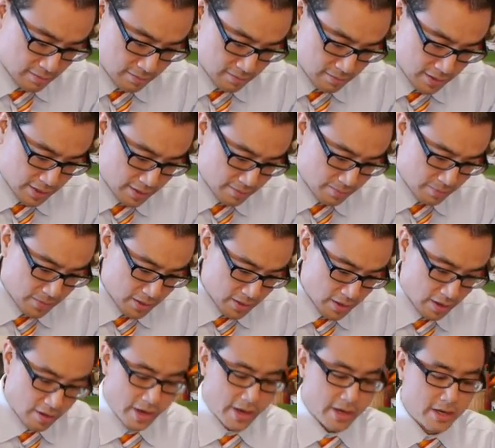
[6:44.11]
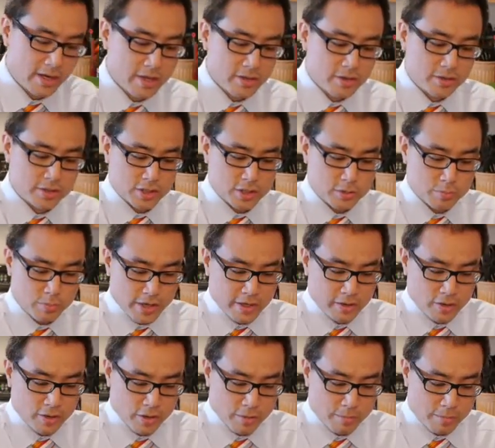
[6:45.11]
Well, all right. There's a
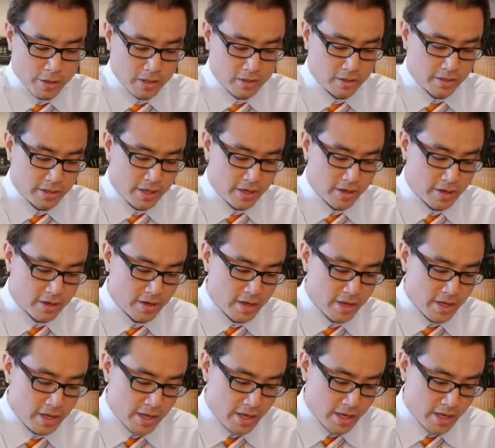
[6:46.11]
spring-loaded buckle here,